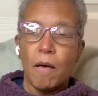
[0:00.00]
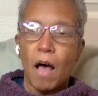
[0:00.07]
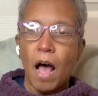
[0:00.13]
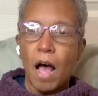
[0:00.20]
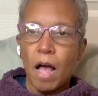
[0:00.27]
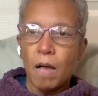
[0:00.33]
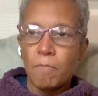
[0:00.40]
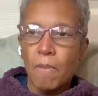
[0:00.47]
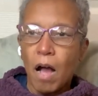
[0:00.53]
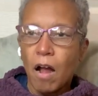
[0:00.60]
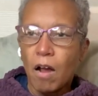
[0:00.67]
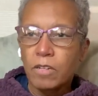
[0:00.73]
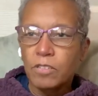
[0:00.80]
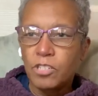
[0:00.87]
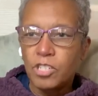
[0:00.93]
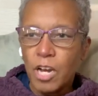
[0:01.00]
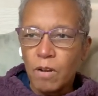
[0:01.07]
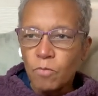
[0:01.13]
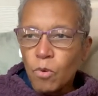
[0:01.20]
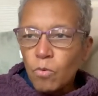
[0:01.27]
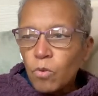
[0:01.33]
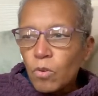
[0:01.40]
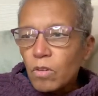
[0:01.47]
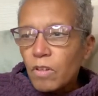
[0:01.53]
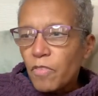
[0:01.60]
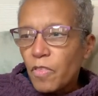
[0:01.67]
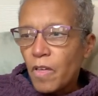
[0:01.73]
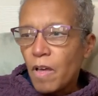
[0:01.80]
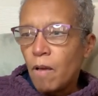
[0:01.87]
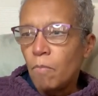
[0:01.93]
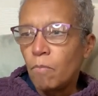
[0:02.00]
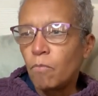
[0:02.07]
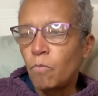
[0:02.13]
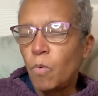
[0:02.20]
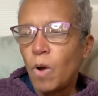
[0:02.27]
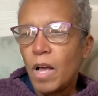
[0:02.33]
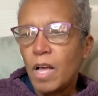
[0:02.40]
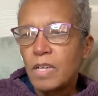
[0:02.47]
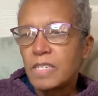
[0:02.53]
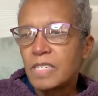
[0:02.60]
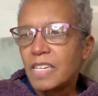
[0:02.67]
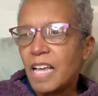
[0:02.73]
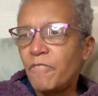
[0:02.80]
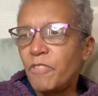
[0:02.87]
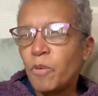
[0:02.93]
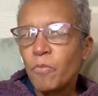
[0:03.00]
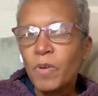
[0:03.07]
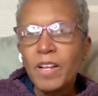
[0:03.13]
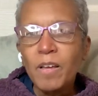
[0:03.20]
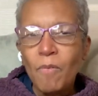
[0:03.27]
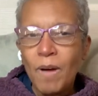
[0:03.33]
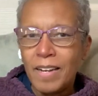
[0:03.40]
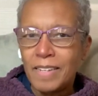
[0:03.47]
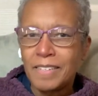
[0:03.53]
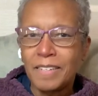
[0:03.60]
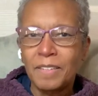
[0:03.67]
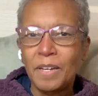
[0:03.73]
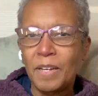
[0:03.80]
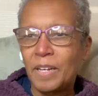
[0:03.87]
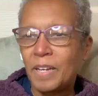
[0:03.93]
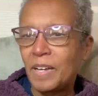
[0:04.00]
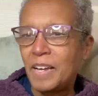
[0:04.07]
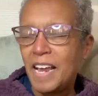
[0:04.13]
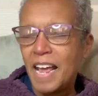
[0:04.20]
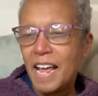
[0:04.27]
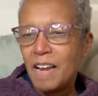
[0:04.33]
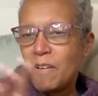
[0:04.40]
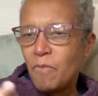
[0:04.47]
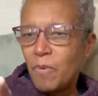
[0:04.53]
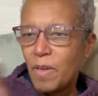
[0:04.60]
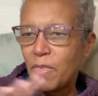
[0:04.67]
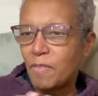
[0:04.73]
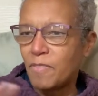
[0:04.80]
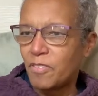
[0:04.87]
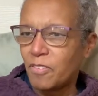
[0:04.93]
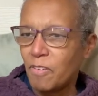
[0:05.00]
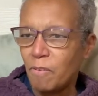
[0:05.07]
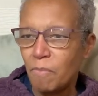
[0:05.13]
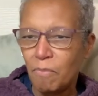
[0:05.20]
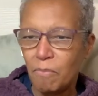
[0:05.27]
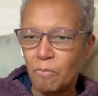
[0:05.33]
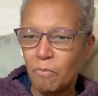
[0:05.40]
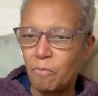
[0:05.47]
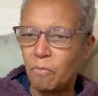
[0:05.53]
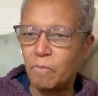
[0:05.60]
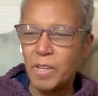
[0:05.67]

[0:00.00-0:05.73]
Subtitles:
Our general rule of thumb was if you really want it to look good, hit it with some,